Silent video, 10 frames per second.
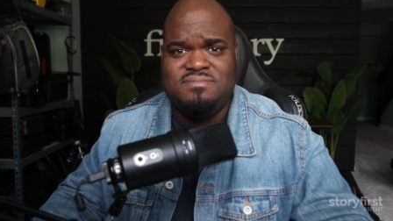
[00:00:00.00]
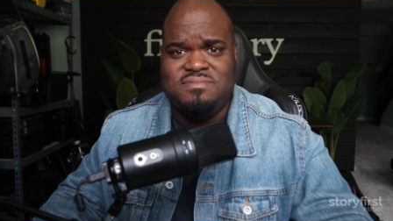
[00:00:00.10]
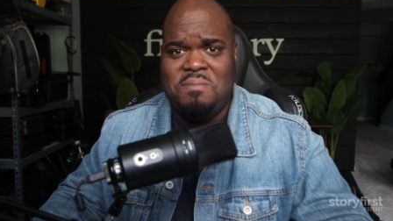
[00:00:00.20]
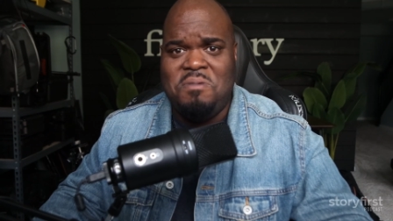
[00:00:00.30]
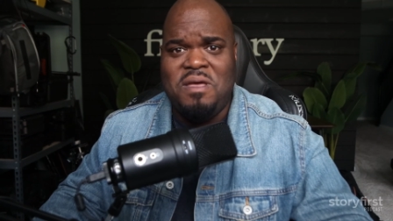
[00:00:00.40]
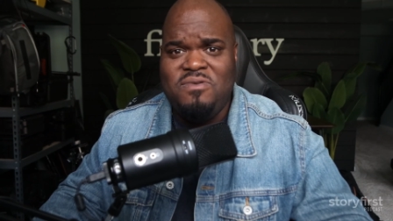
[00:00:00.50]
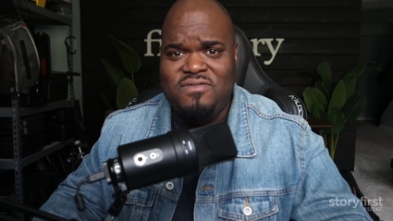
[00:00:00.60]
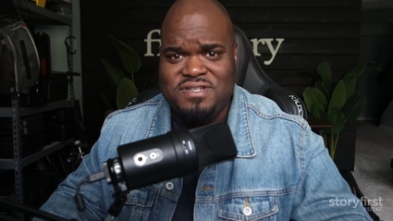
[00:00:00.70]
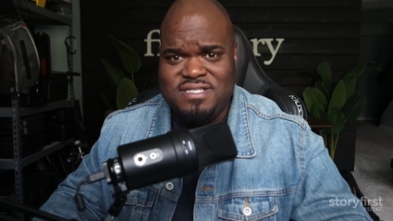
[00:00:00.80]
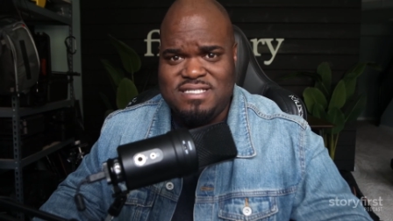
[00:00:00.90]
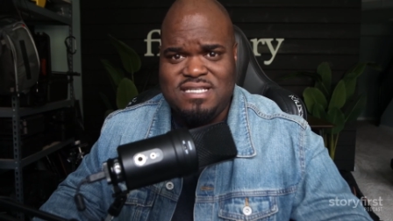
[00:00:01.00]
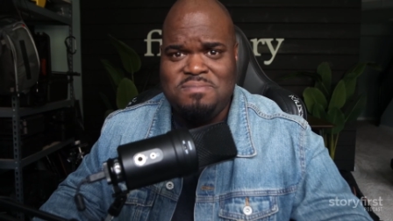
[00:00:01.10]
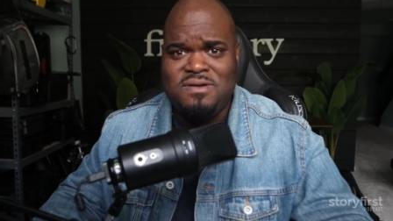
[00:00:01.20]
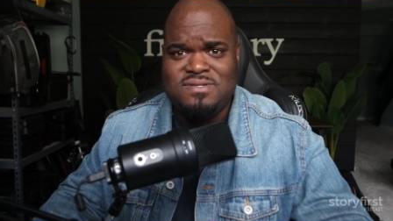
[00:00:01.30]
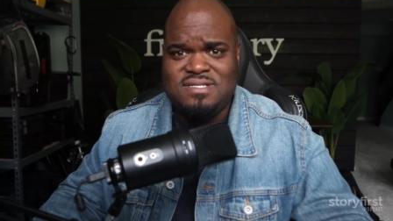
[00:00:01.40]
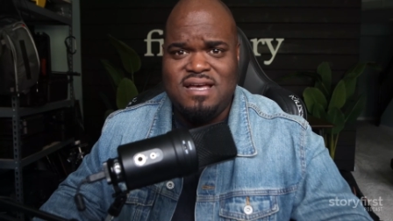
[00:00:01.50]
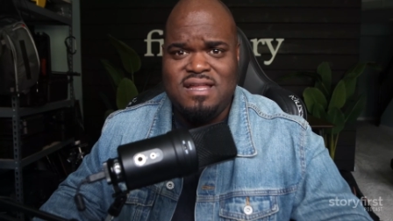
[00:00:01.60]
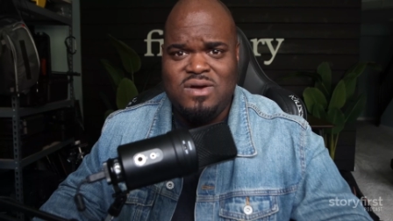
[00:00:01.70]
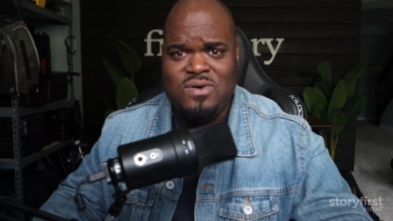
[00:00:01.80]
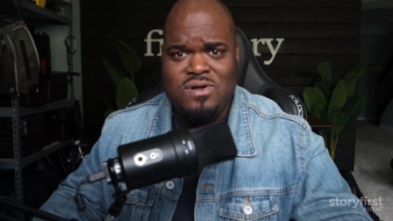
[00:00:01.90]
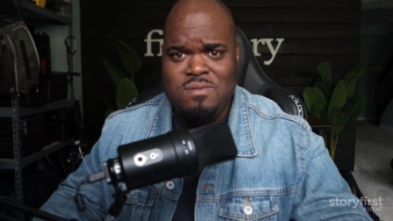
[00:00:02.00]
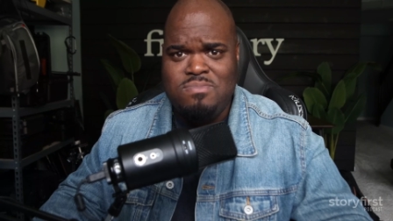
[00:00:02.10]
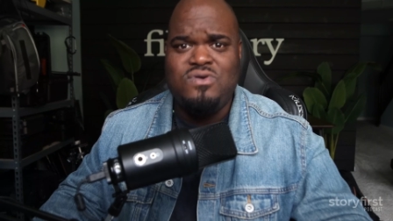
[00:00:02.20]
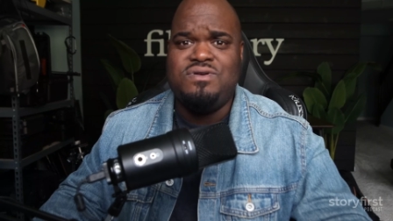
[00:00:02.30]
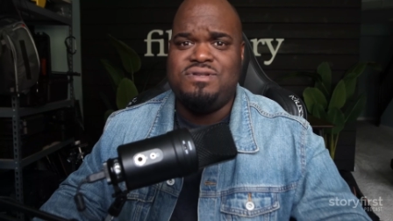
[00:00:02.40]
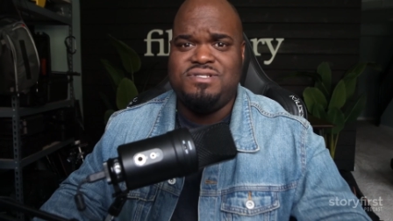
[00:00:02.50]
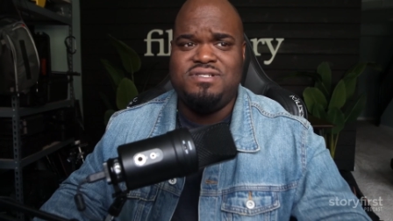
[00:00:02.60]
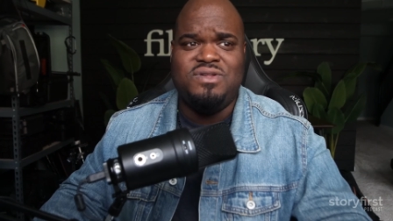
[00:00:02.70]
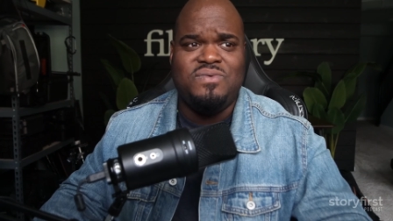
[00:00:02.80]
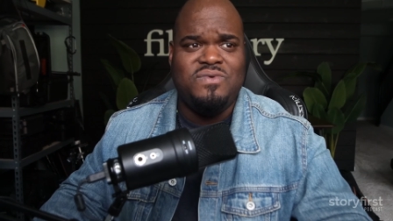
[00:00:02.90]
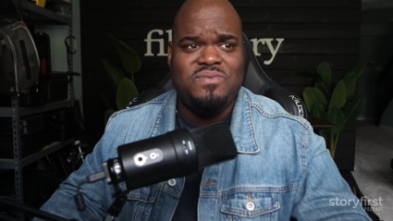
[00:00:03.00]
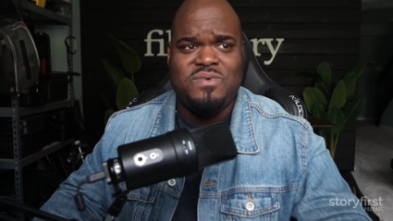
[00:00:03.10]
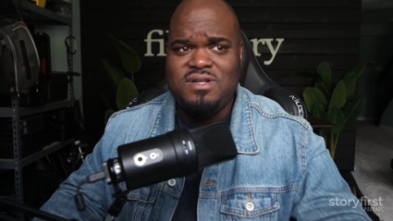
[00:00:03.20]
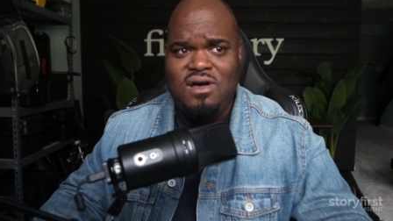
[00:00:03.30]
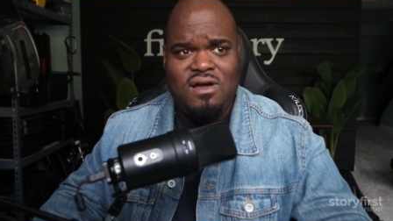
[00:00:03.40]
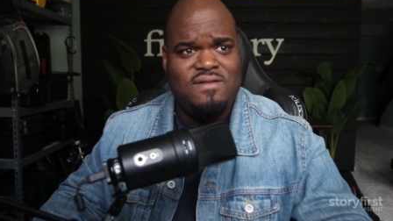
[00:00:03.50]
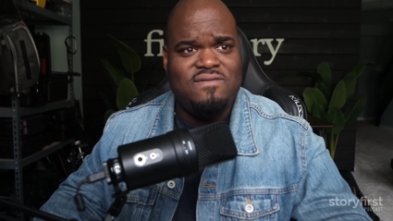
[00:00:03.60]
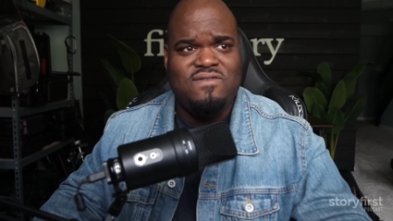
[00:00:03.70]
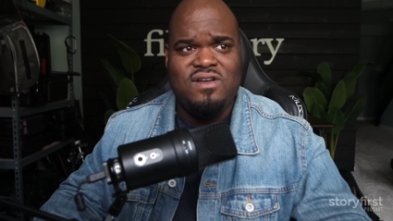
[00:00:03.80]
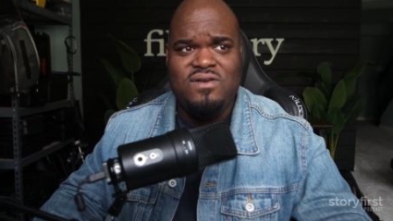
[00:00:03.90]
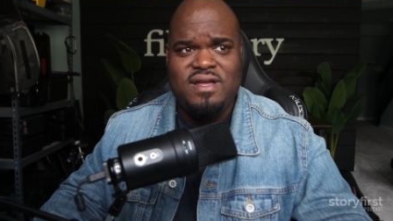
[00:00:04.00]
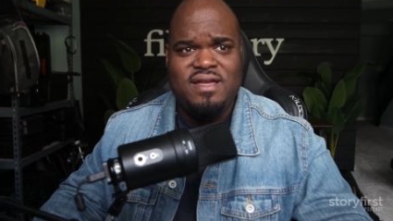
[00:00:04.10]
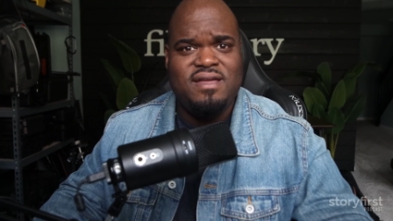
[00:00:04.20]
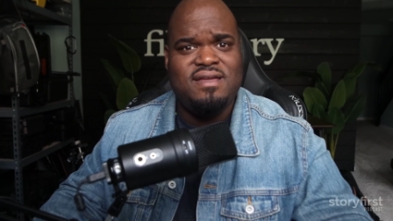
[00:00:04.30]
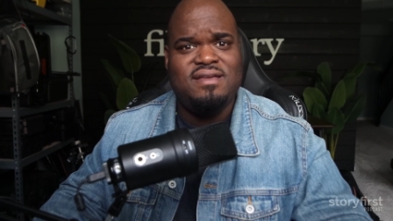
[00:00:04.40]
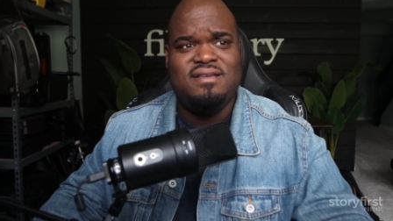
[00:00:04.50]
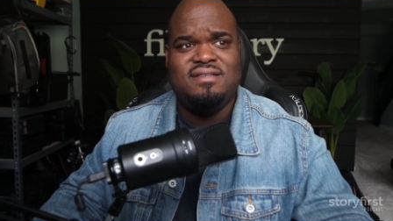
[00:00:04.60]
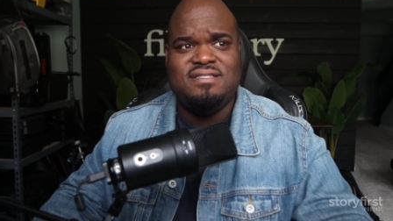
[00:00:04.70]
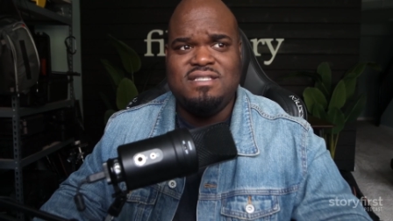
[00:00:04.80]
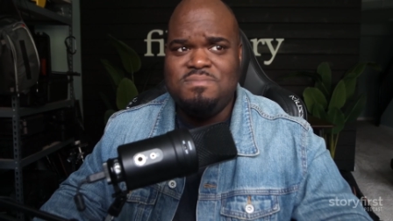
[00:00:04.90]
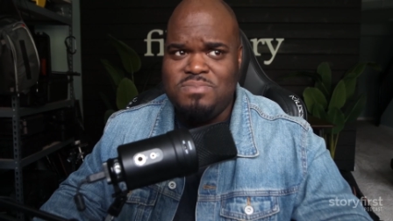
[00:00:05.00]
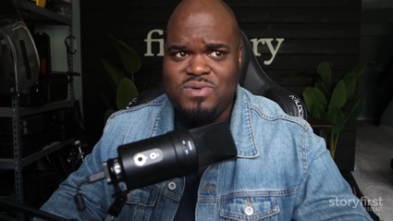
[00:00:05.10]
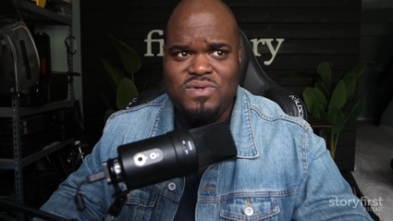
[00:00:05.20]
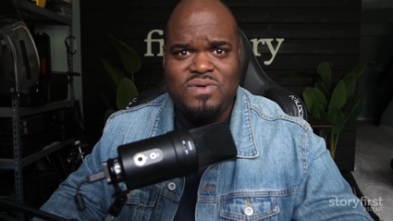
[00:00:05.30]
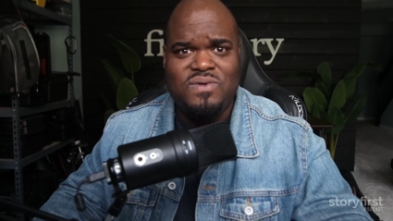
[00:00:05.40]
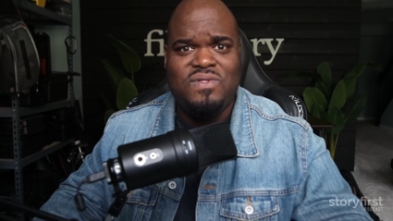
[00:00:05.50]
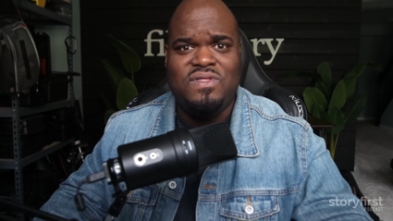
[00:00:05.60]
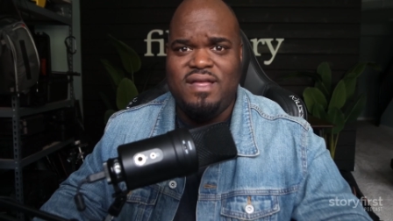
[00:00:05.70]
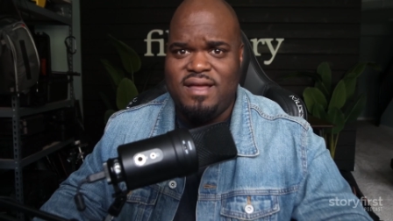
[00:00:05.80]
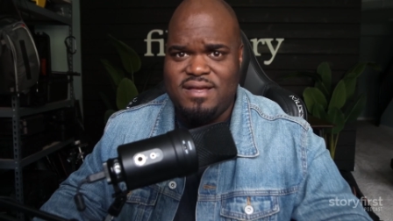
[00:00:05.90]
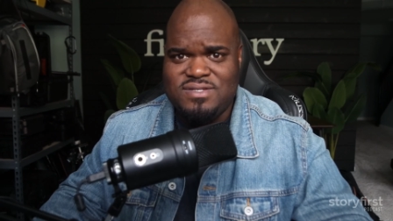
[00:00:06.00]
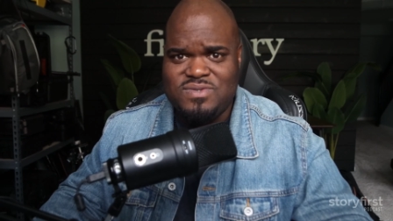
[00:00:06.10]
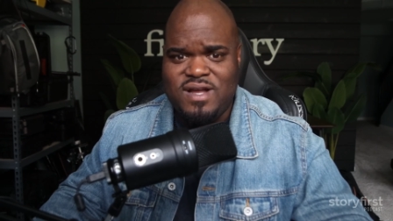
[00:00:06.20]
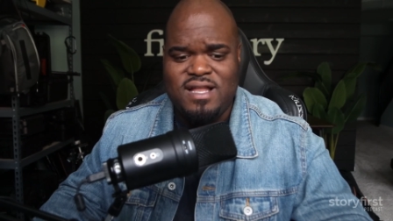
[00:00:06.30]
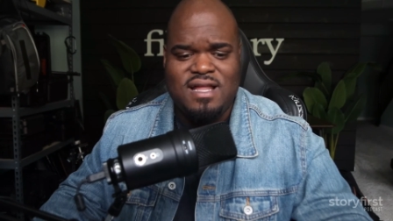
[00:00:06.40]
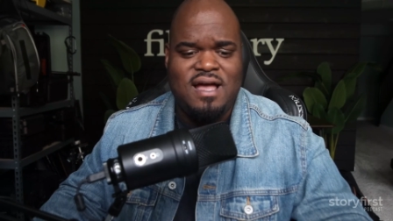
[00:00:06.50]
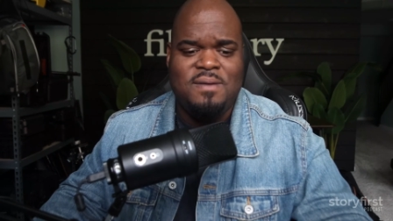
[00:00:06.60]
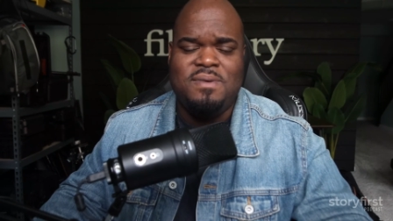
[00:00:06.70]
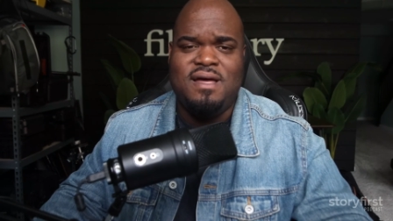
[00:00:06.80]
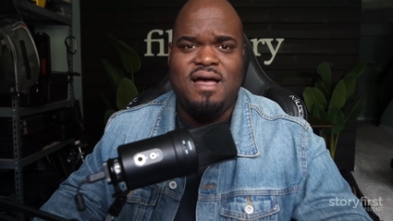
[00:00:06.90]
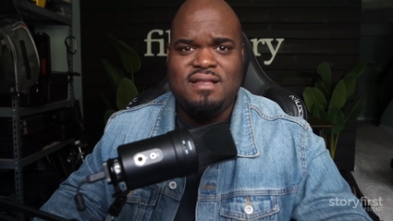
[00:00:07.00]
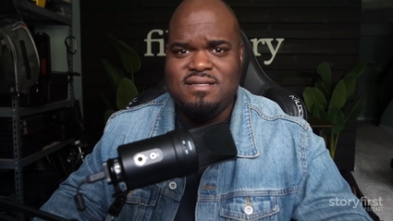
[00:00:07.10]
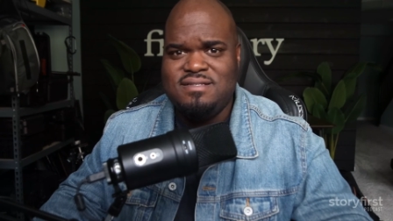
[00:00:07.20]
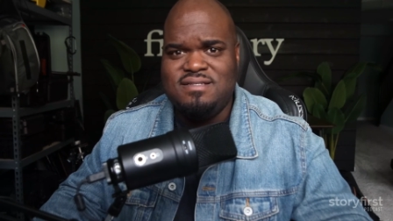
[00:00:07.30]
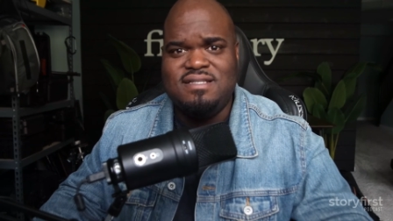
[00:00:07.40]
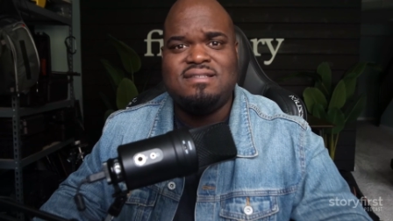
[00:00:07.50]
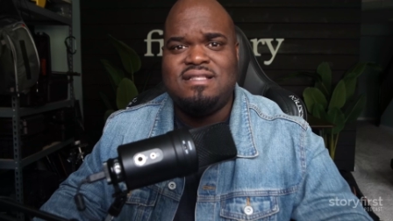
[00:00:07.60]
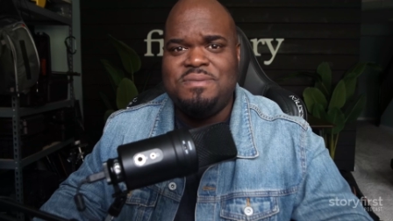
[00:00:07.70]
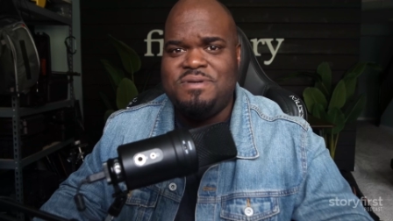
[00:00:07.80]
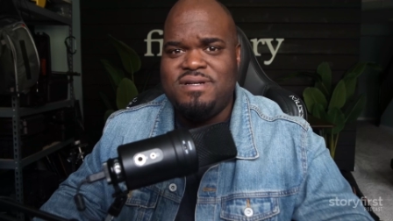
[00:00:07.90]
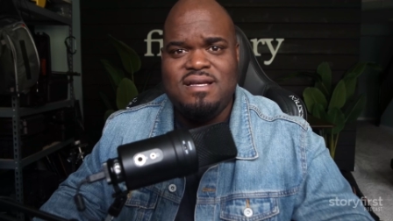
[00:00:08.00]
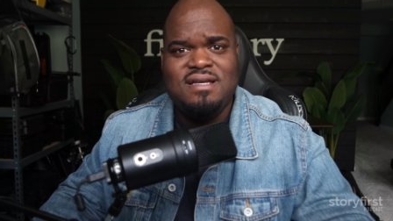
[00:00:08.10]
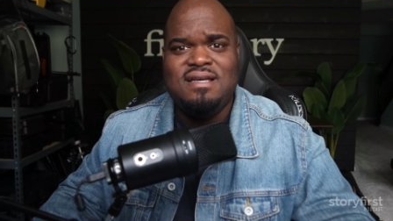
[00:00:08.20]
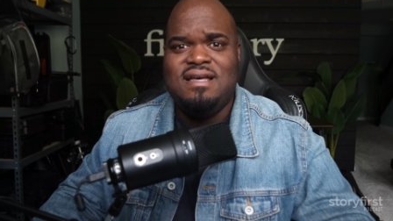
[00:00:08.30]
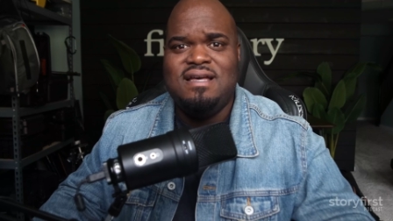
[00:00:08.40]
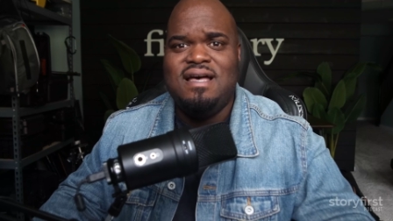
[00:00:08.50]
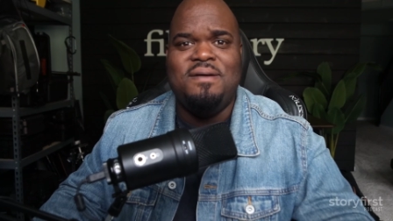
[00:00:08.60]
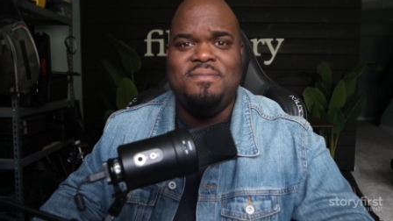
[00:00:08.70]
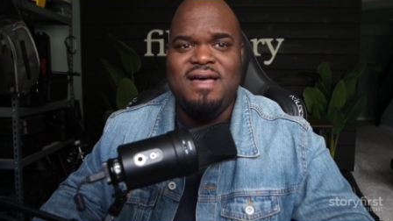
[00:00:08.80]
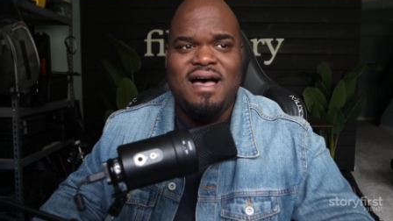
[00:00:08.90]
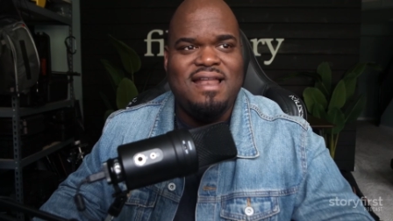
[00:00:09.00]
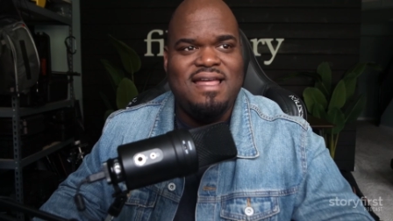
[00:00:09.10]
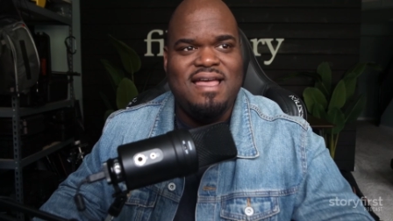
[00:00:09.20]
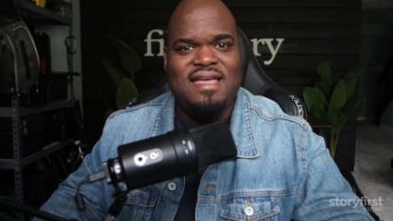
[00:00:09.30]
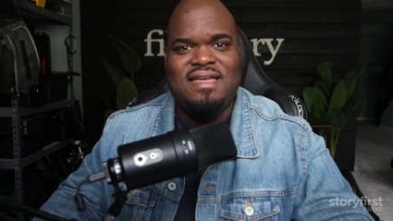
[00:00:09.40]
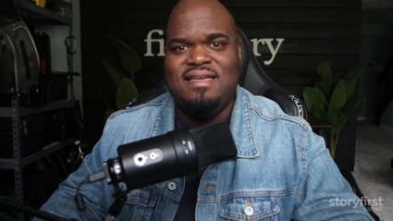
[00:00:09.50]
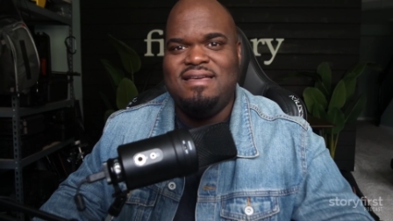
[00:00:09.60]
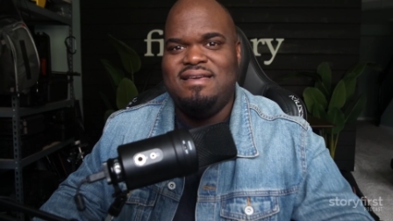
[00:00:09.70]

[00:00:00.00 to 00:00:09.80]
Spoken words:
maybe even just step outside and go on your porch. We're talking very simple things, right? I'm not, disclaimer, I am not a